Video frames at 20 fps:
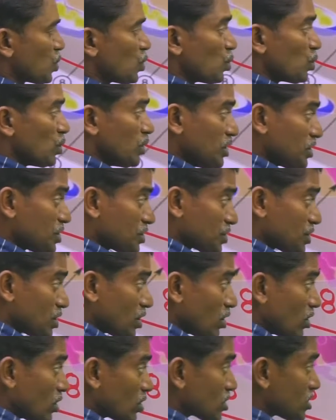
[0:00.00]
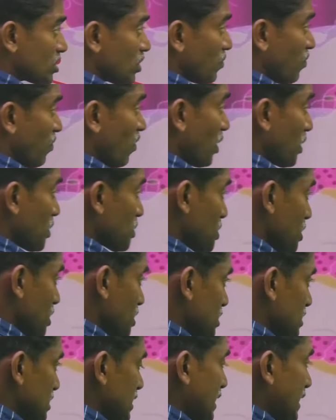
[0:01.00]
to discharge the
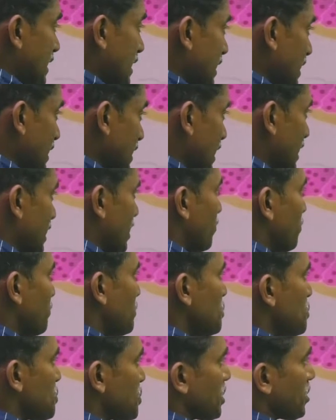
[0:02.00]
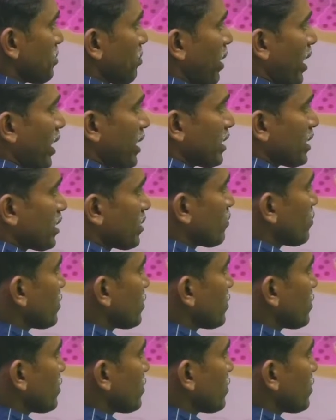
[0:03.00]
functions in an efficient manner.